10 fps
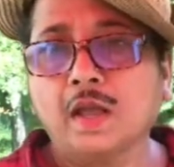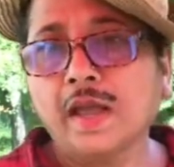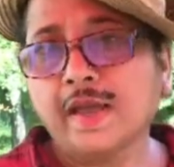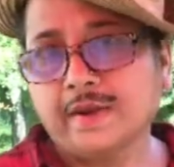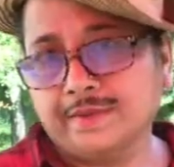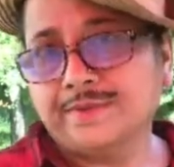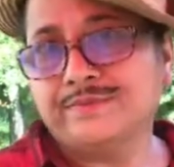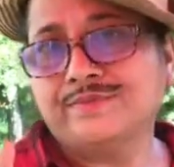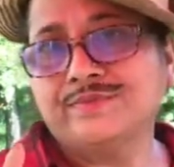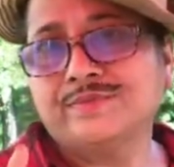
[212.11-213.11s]
And
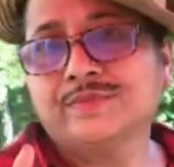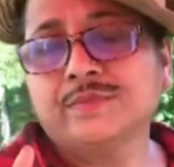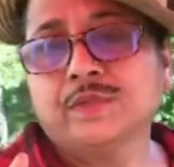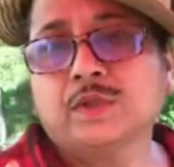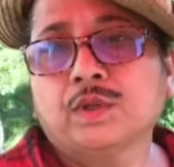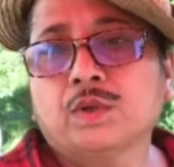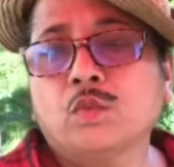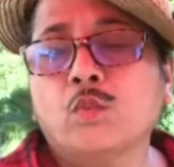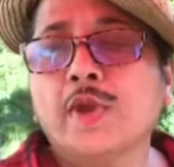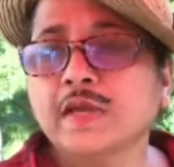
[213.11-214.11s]

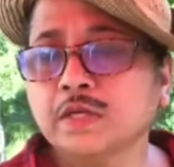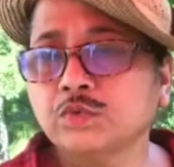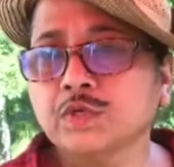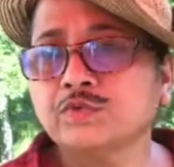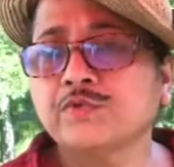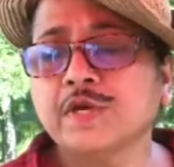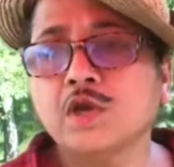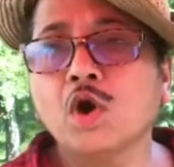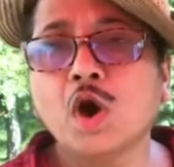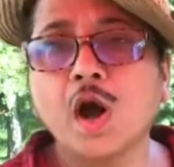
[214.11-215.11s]
when it was very
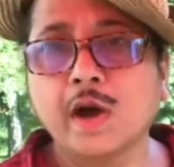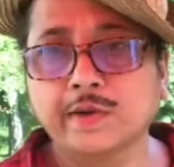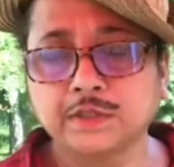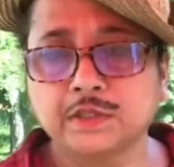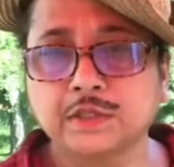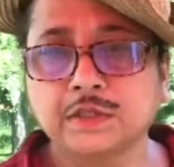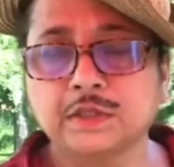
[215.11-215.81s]
hot,